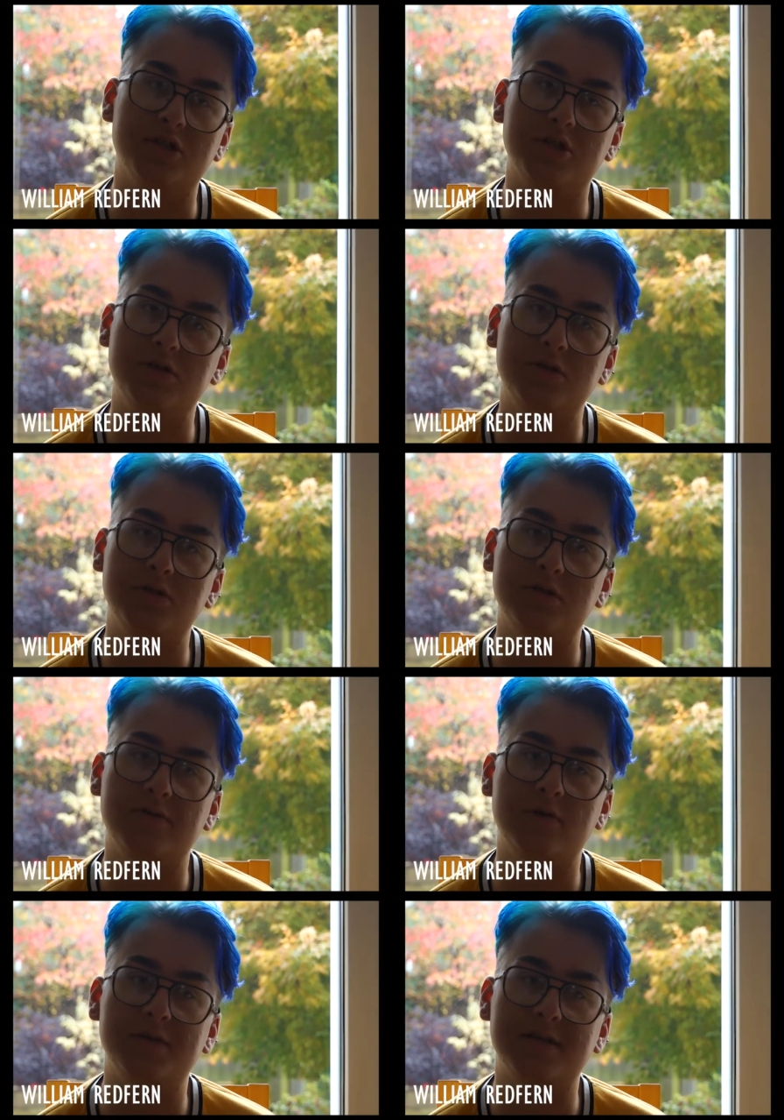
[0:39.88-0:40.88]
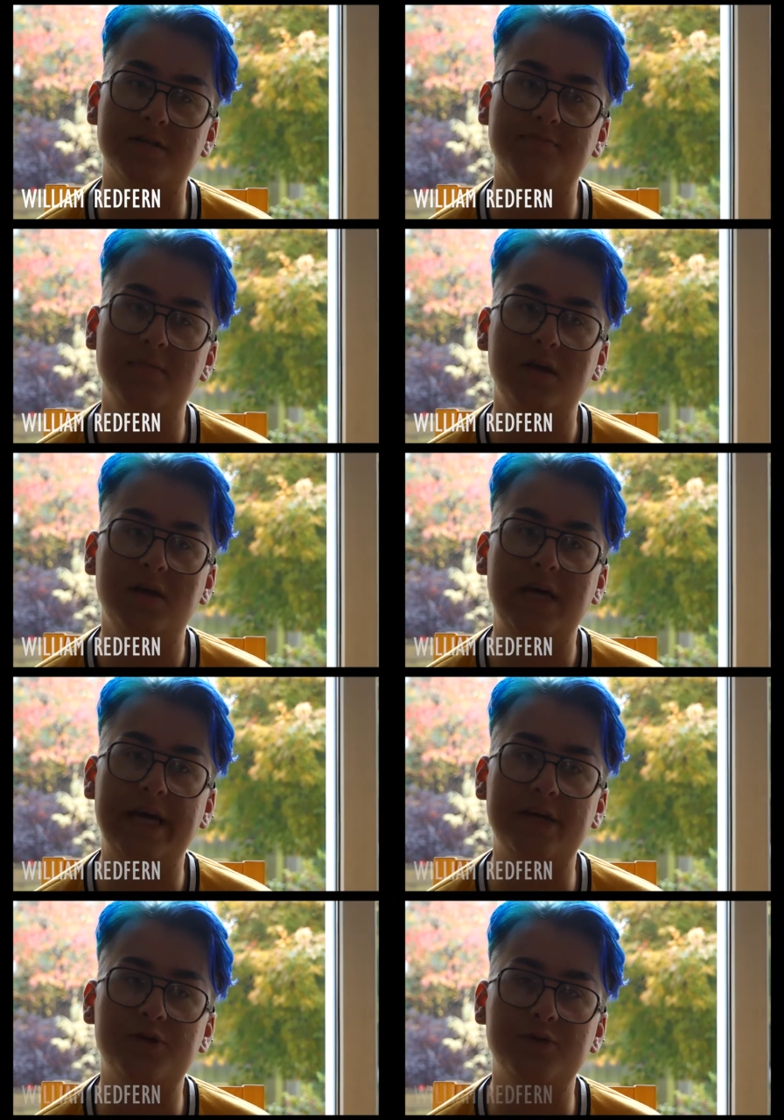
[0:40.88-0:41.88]
issues. I've always had
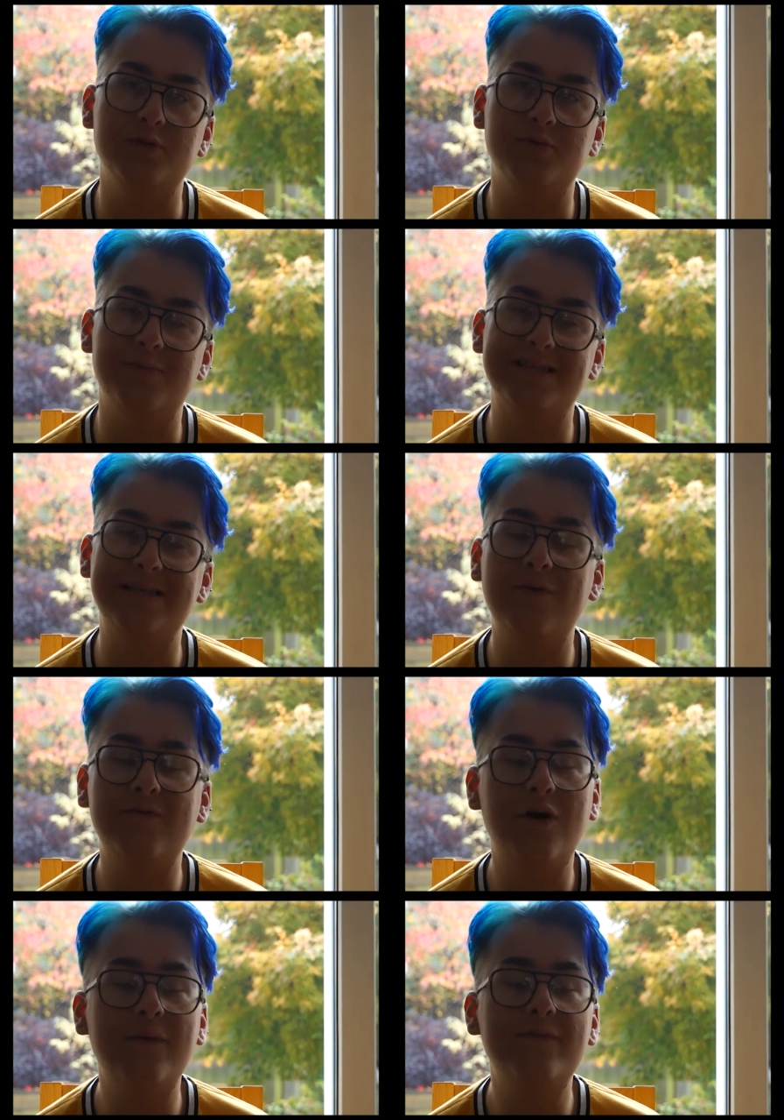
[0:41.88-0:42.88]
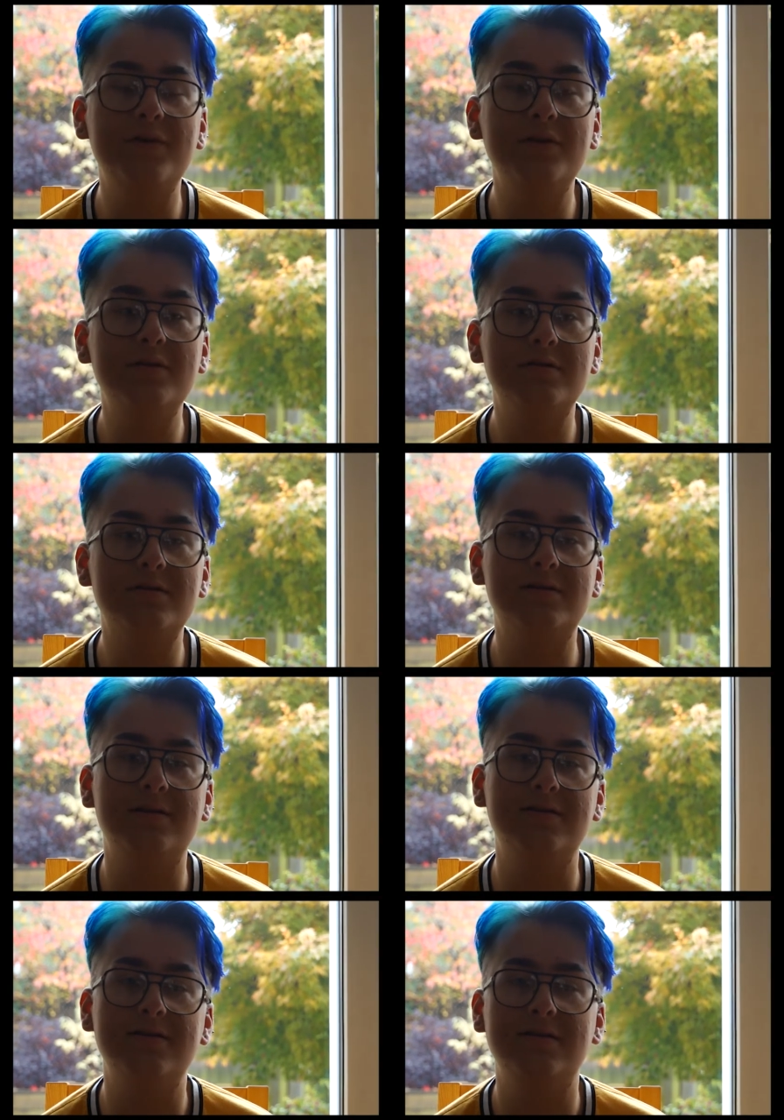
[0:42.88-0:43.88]
issues with my self confidence,
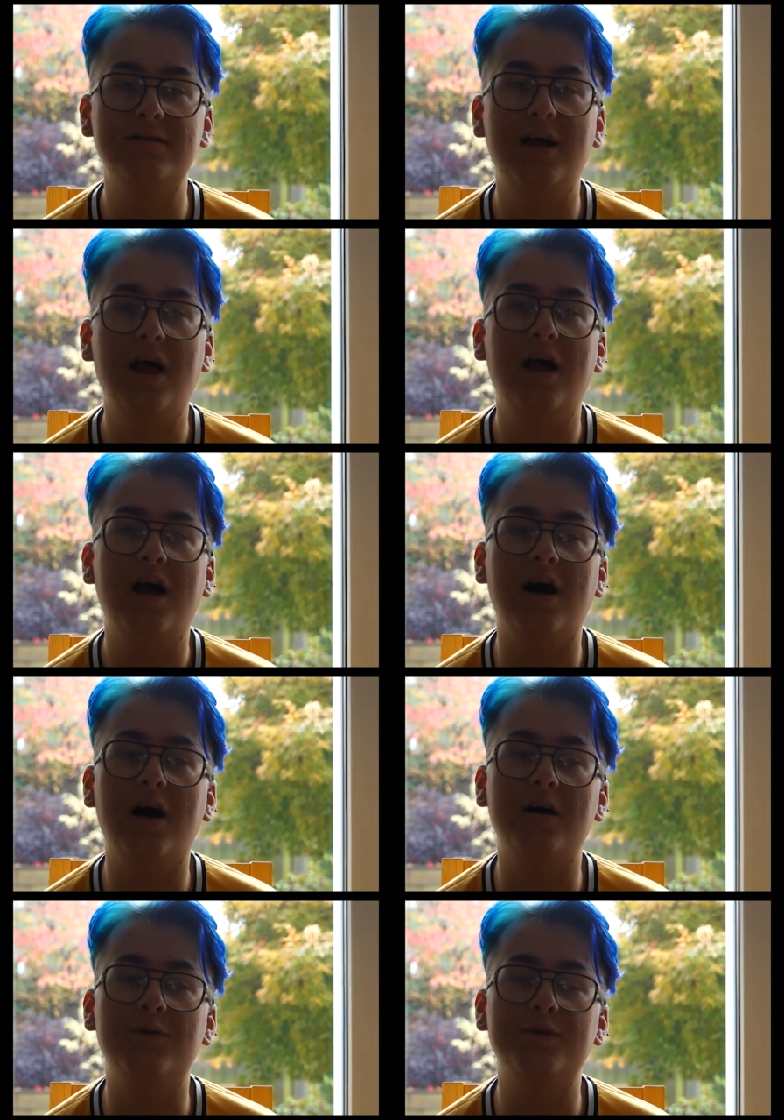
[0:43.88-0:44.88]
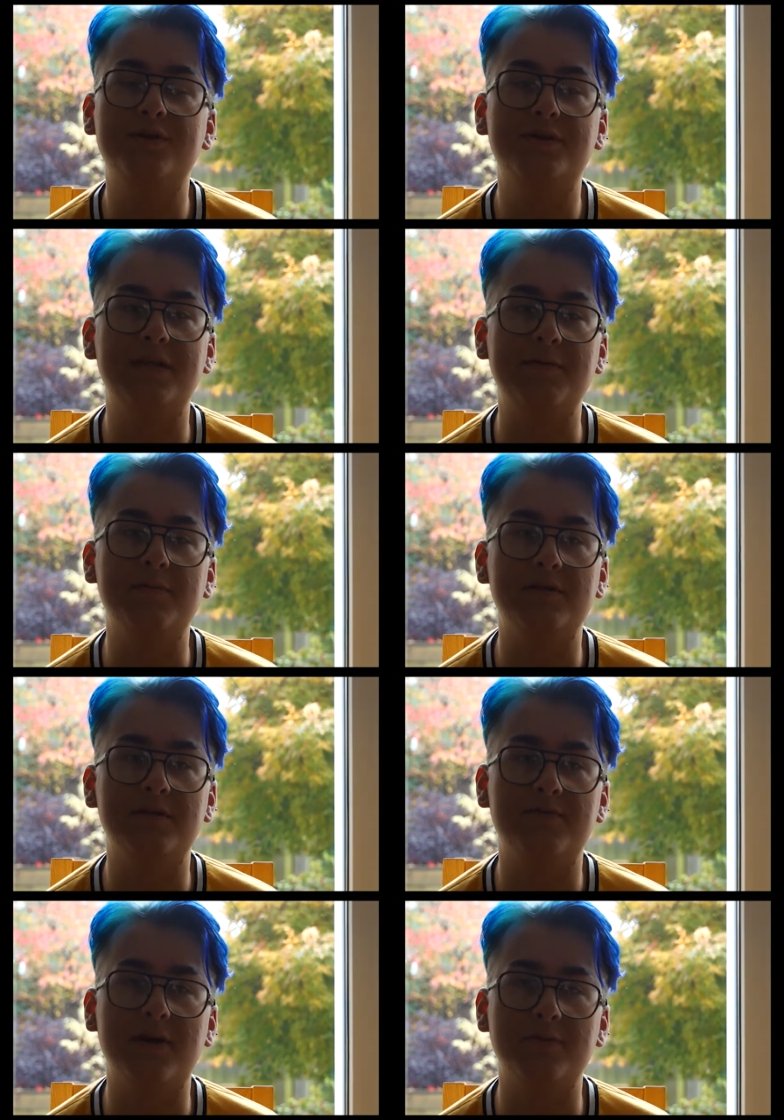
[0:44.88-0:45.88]
uh, which led me to
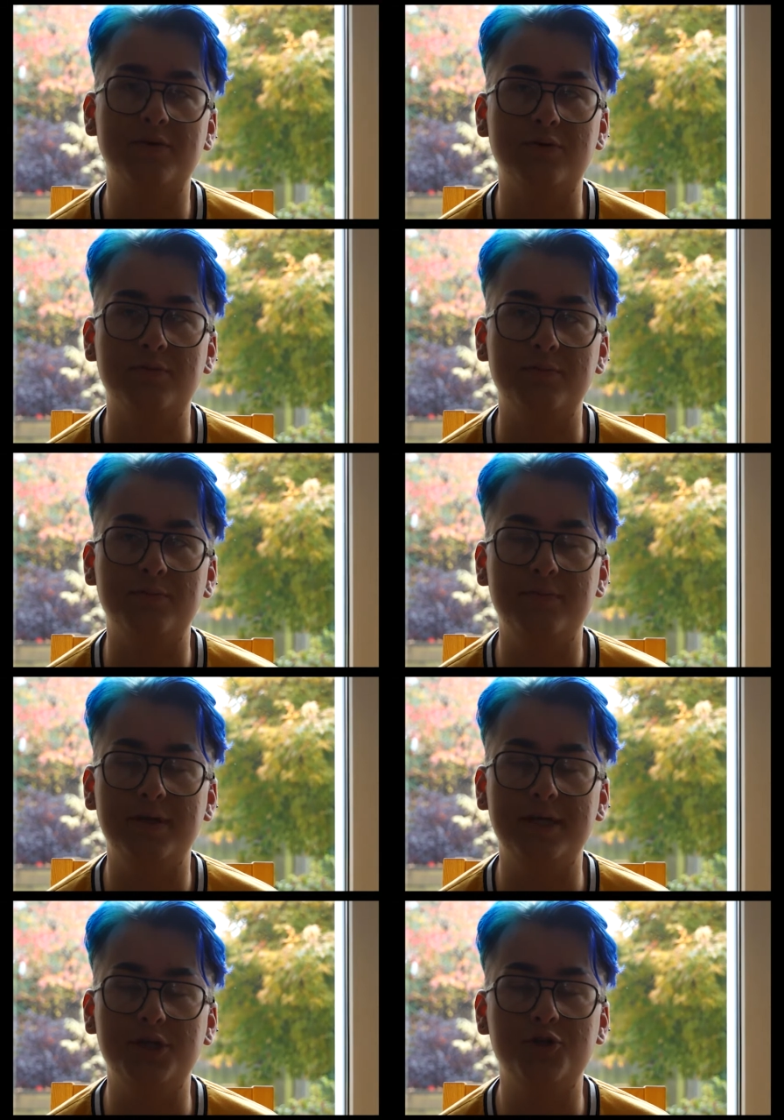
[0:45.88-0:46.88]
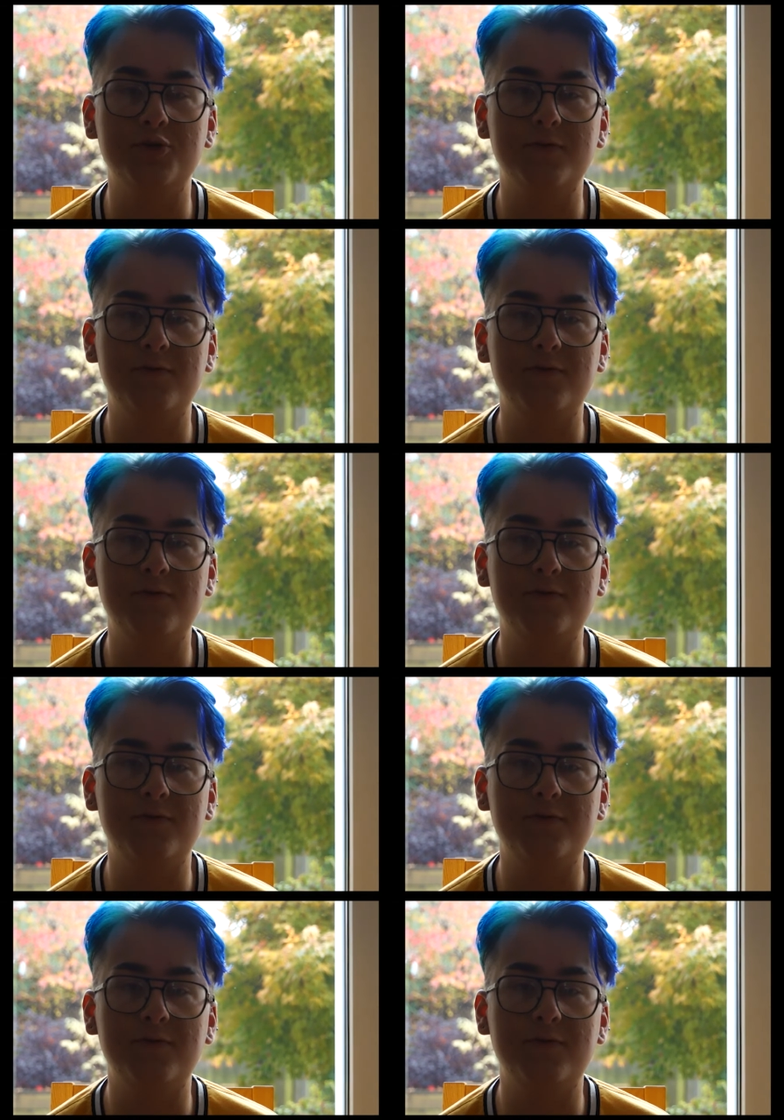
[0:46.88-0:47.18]
develop some issues with